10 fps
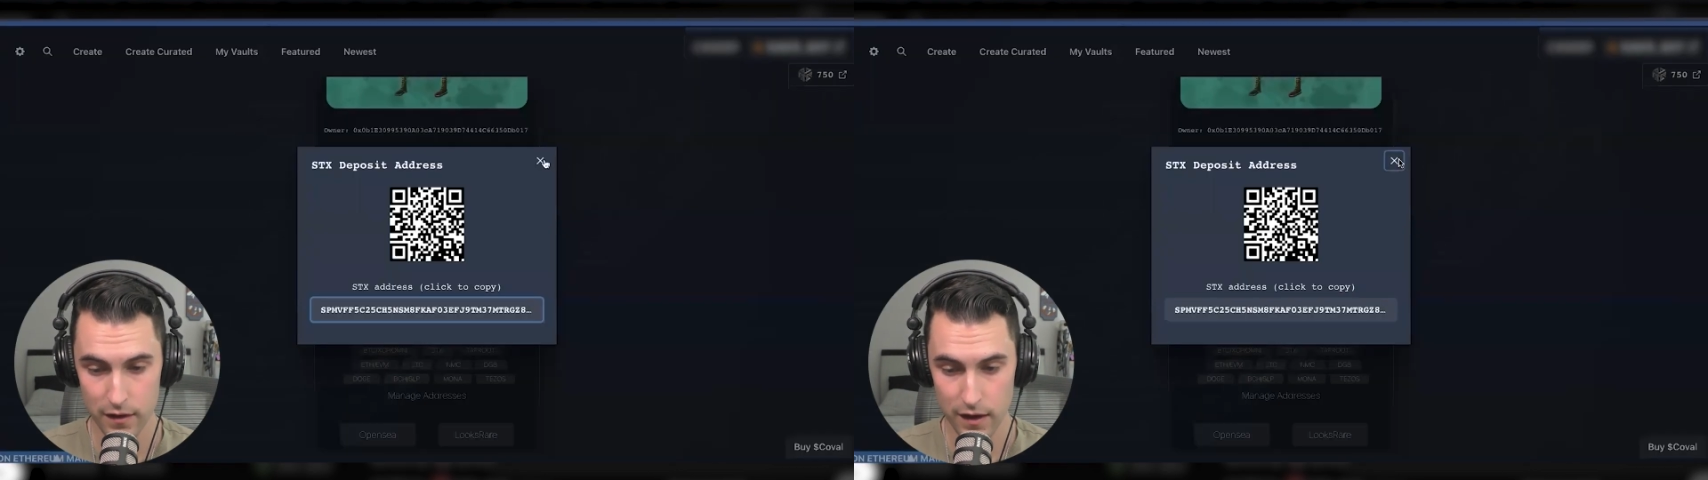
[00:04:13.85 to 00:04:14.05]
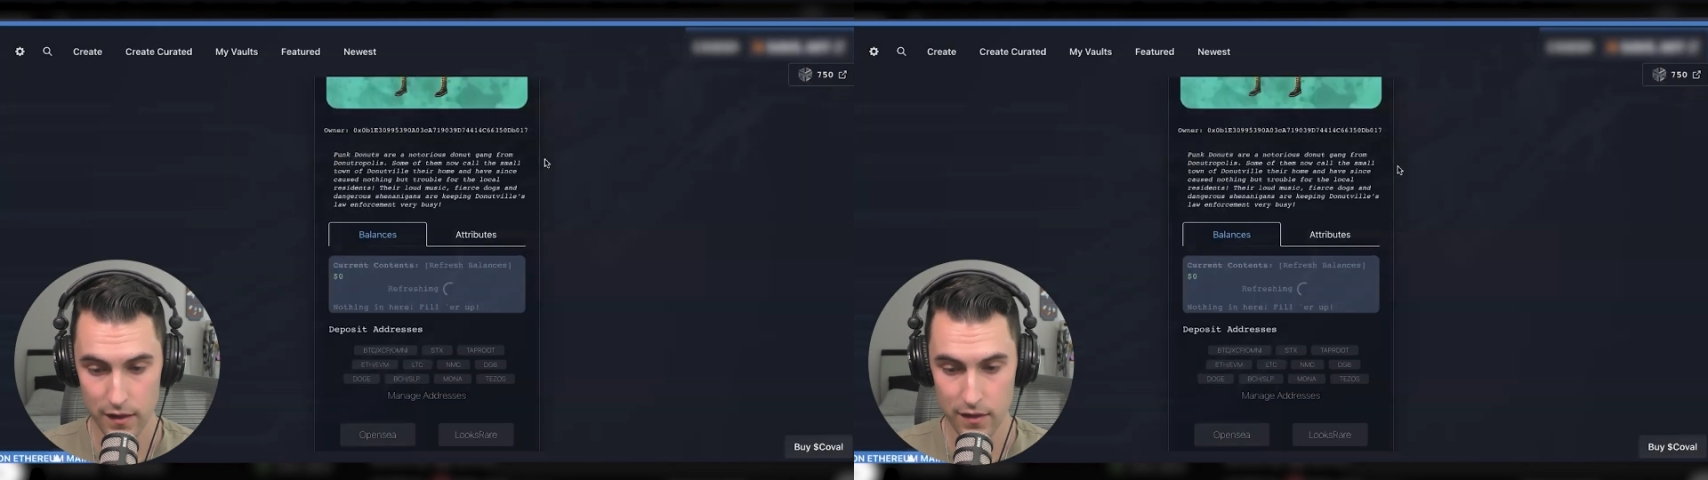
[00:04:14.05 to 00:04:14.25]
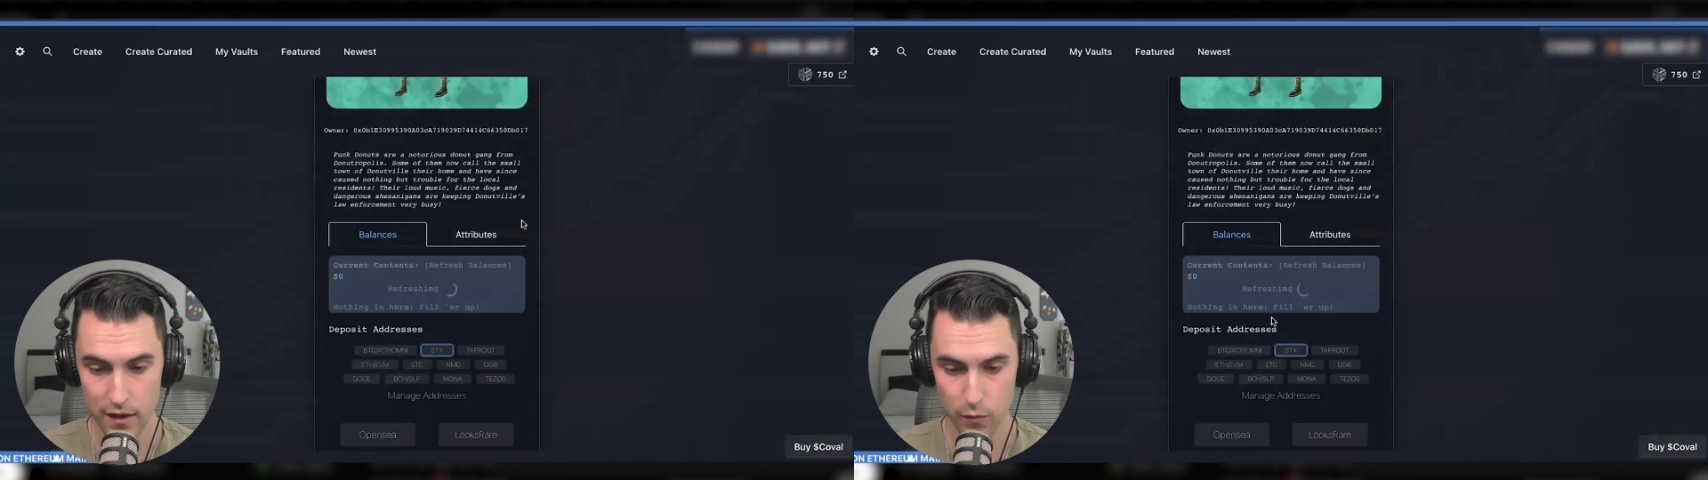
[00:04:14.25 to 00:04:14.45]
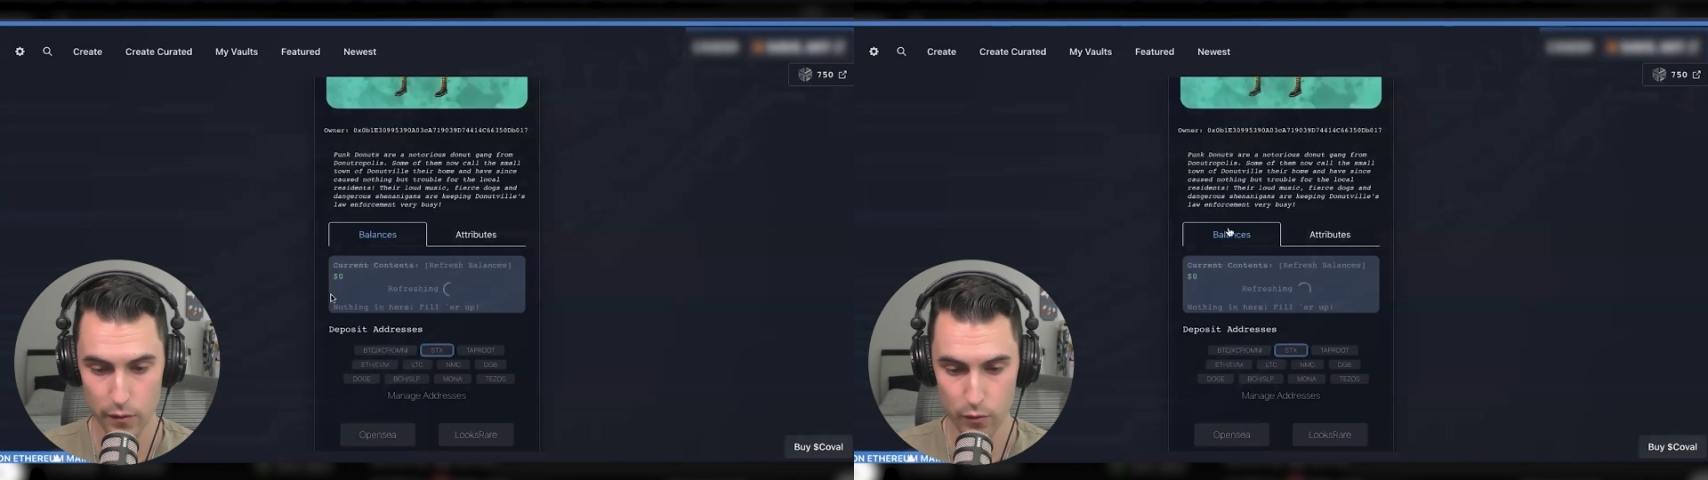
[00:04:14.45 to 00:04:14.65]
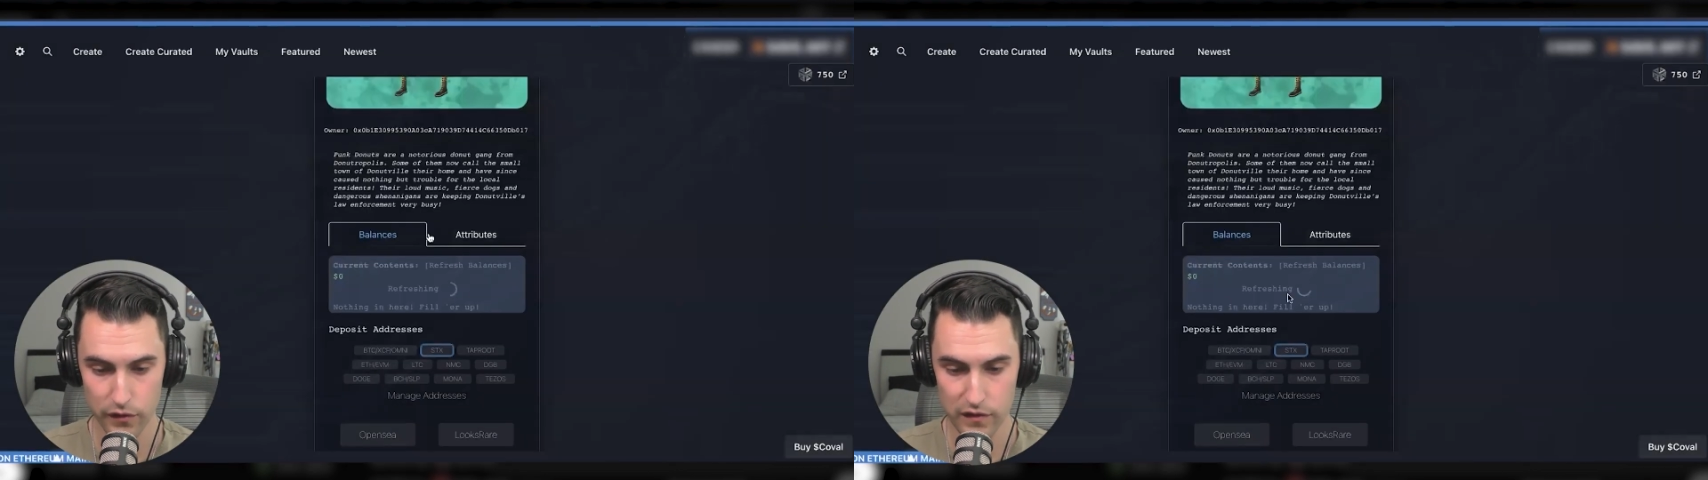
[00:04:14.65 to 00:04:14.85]
and then we
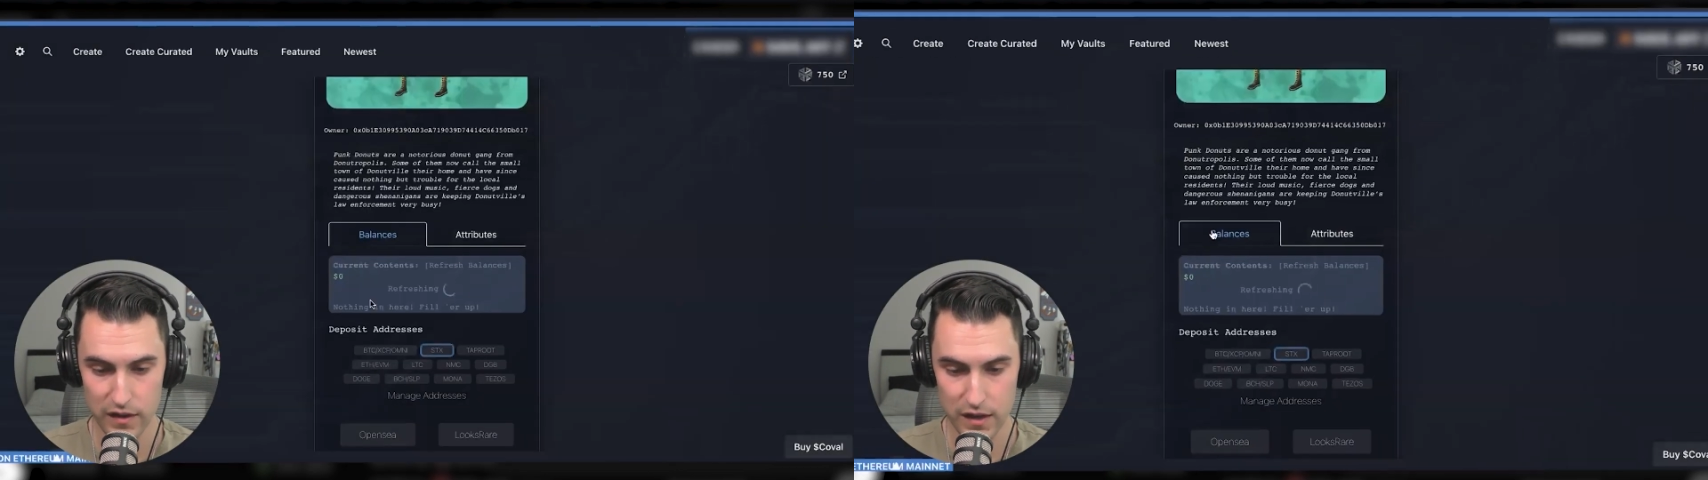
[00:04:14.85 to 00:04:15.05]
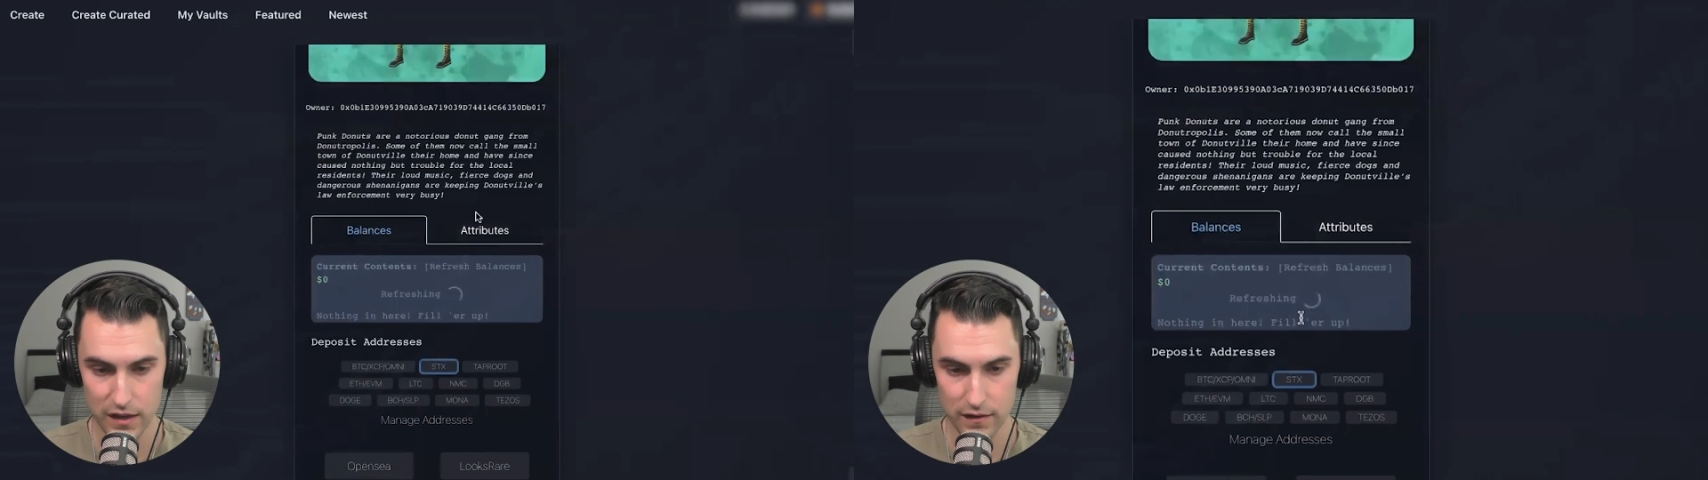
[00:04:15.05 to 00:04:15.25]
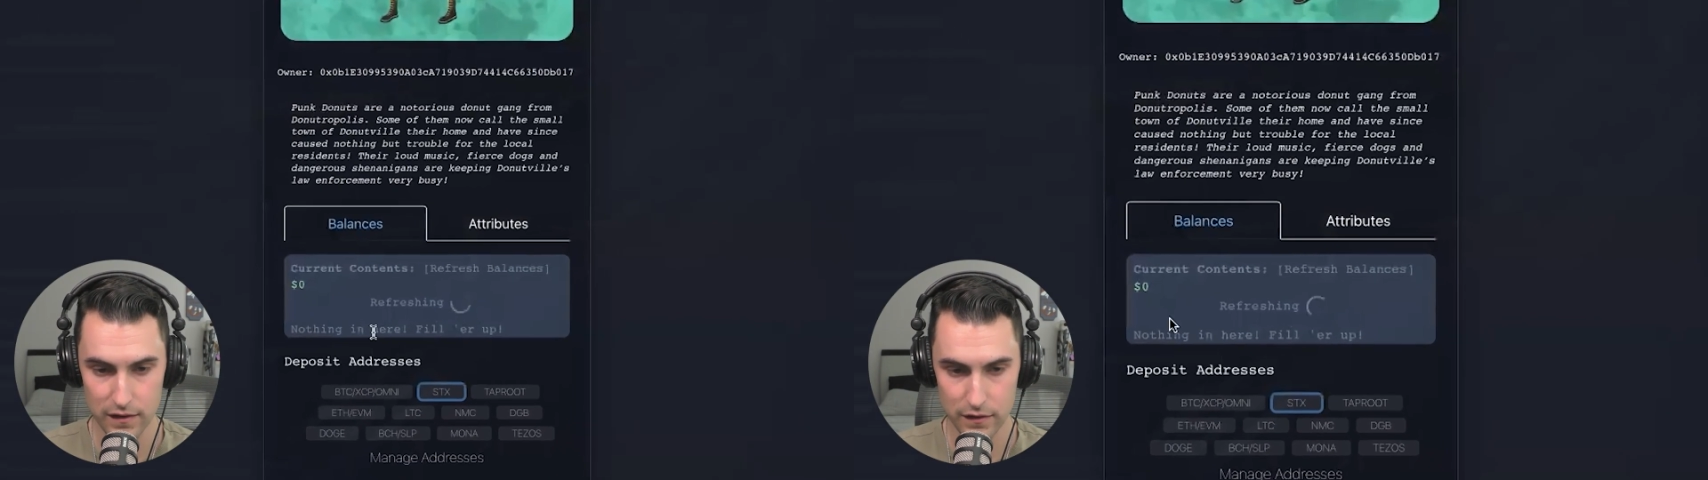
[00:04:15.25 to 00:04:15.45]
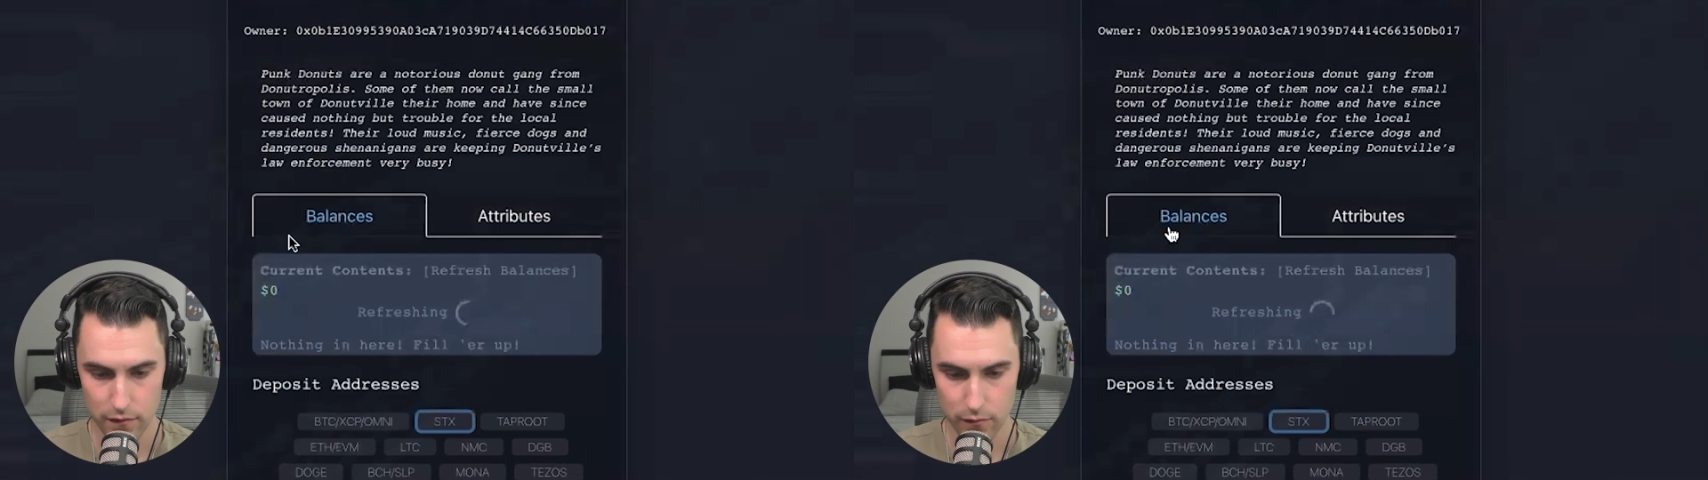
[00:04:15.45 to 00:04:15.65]
will see it